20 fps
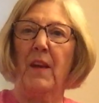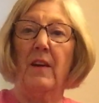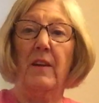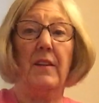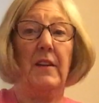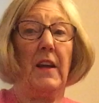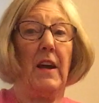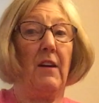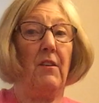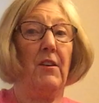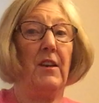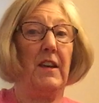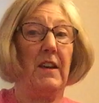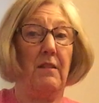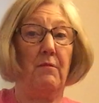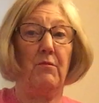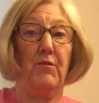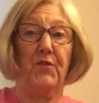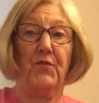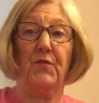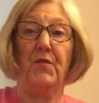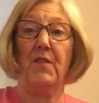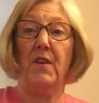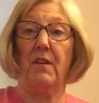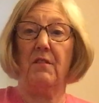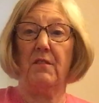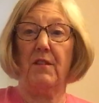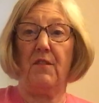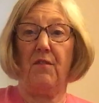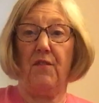Now, he was
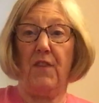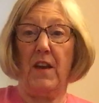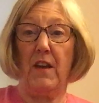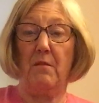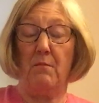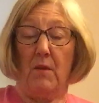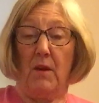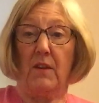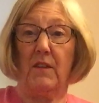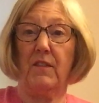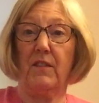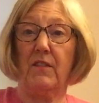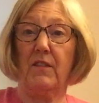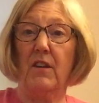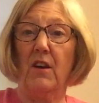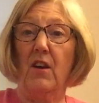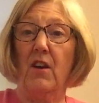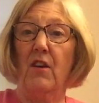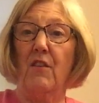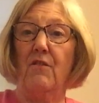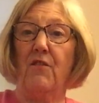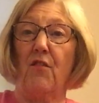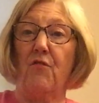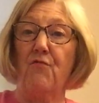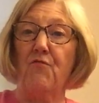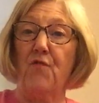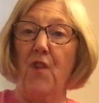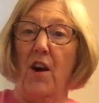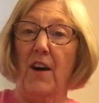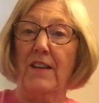very famous for
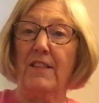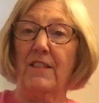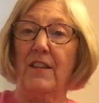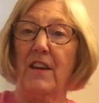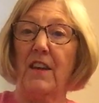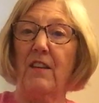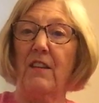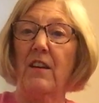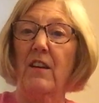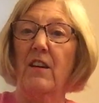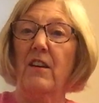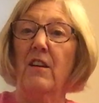writing